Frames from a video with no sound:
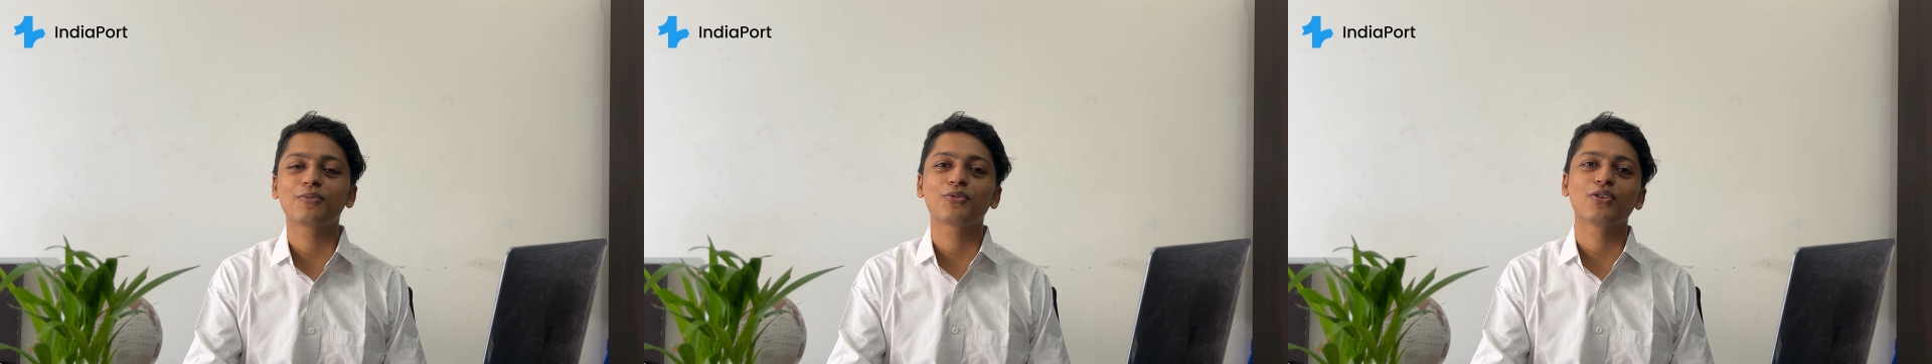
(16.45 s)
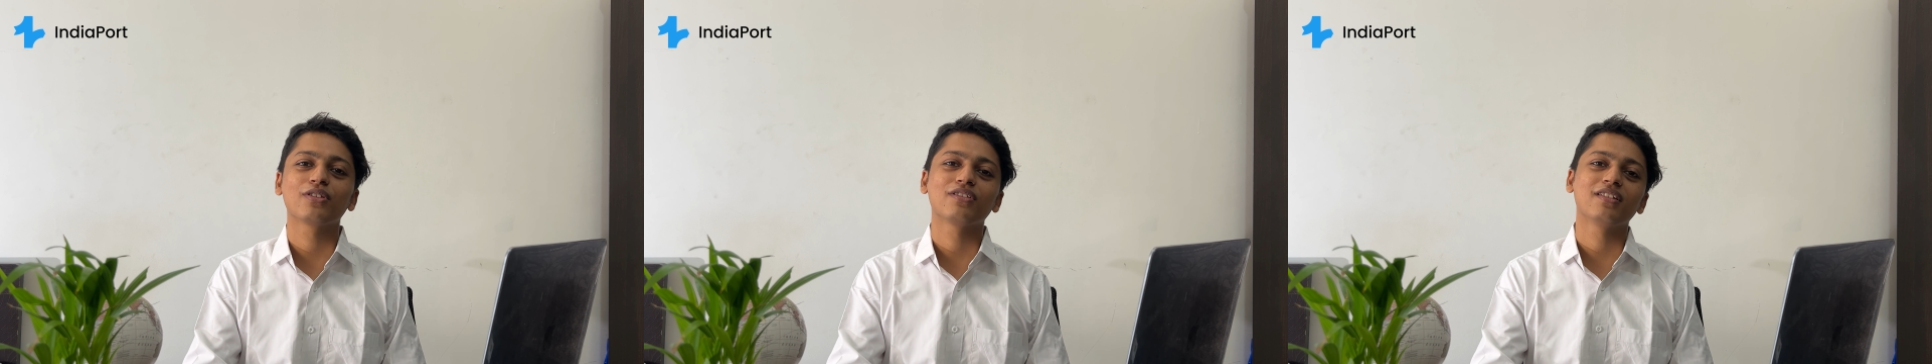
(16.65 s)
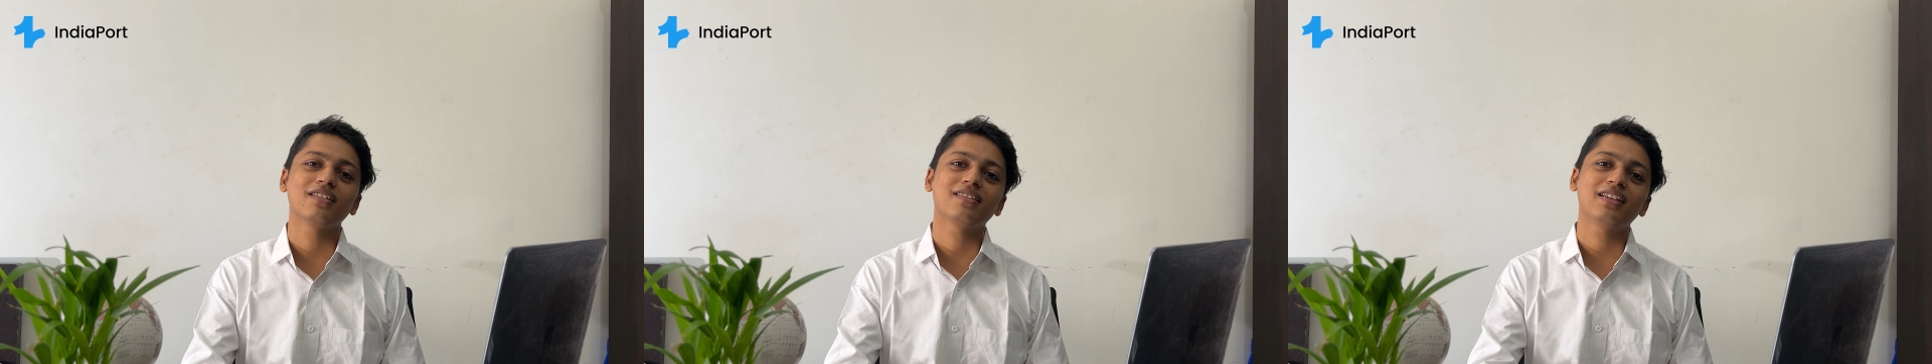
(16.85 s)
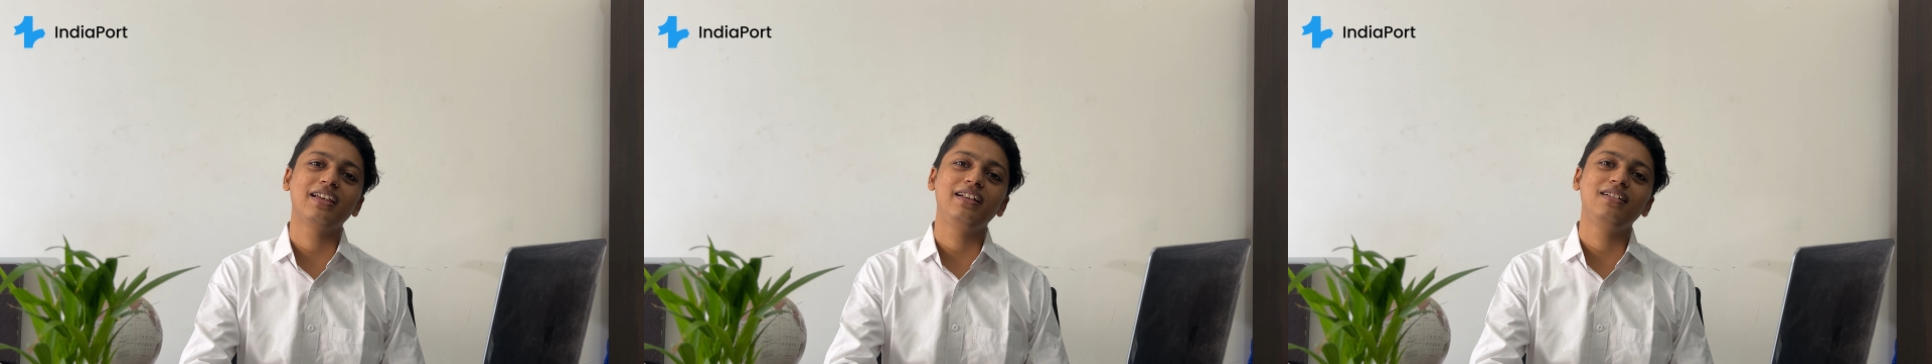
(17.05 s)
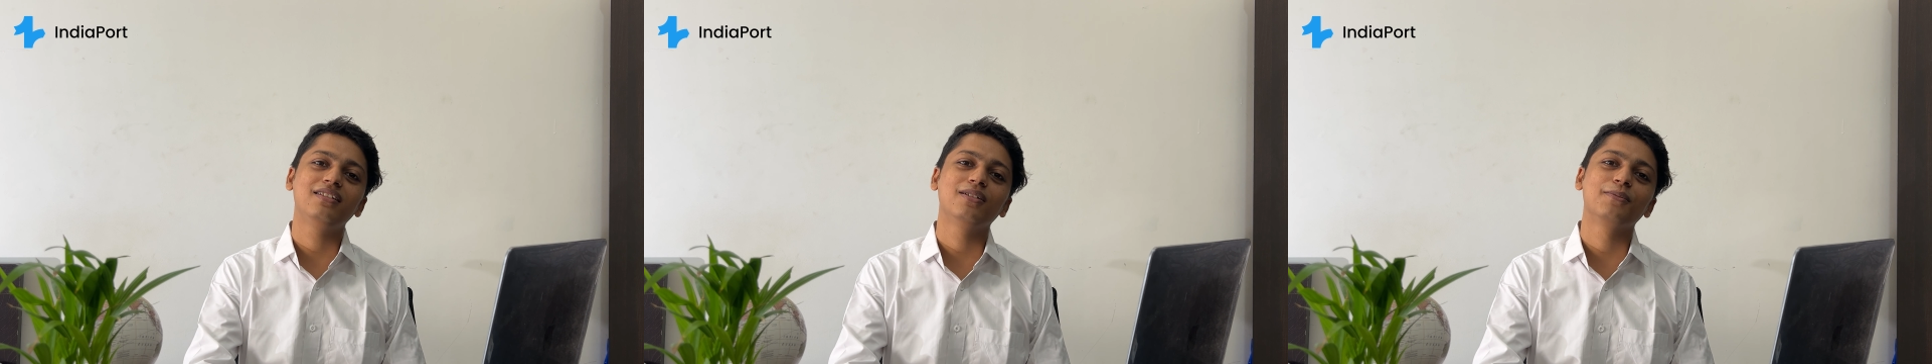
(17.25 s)
process
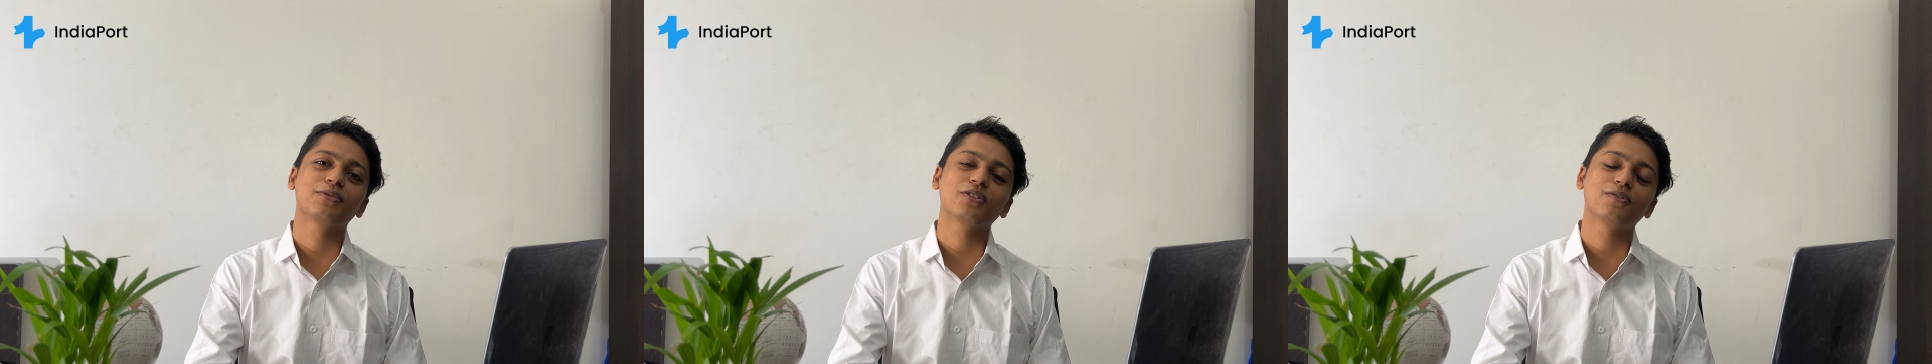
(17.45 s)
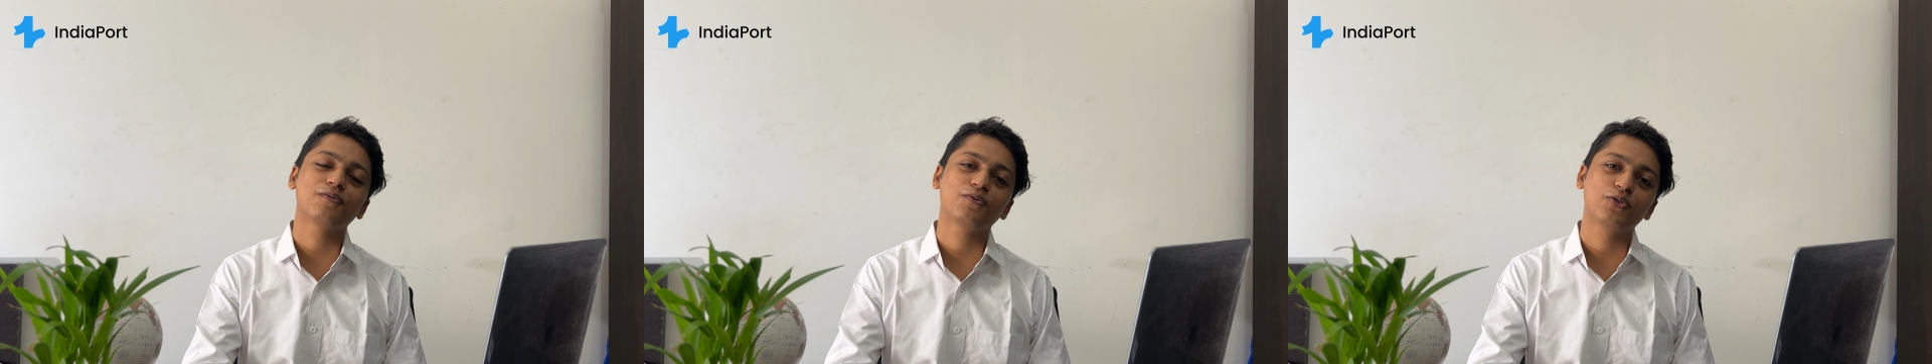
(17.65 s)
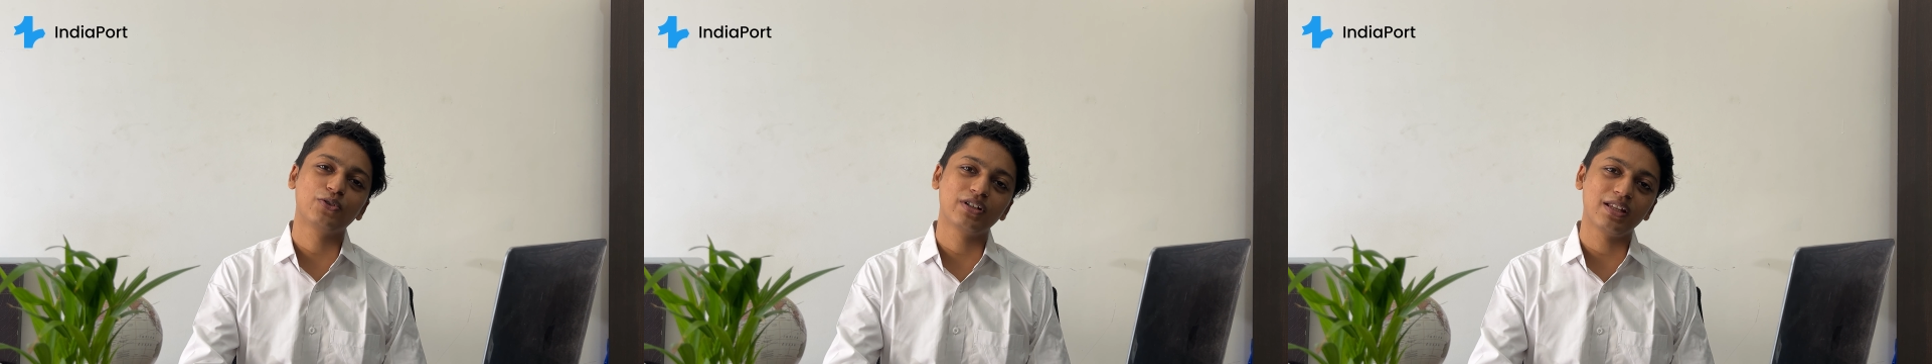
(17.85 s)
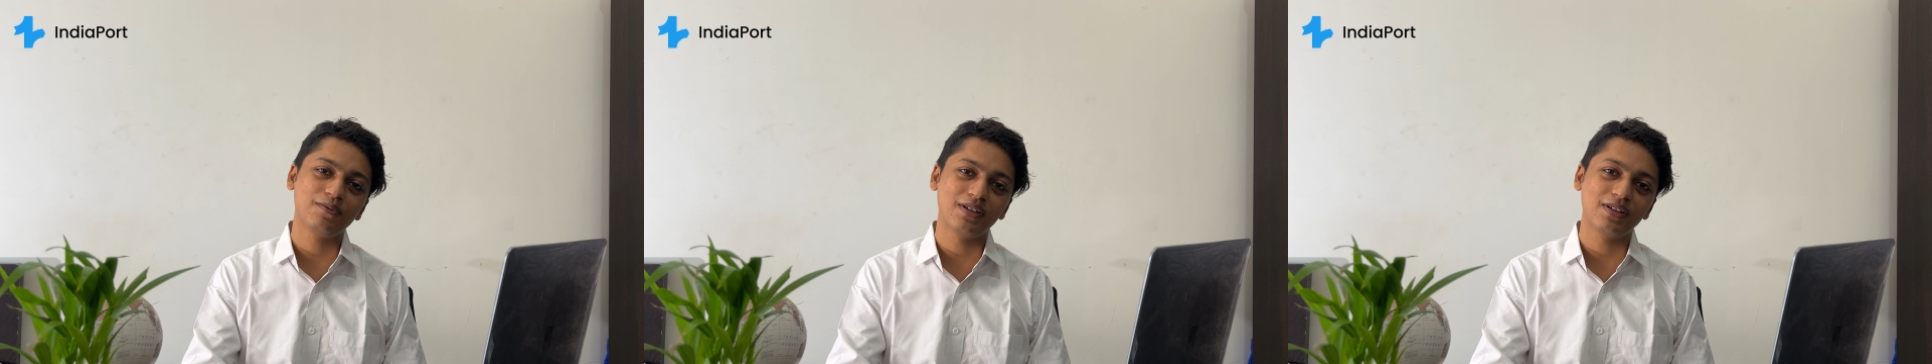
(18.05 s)
in terms of fruit and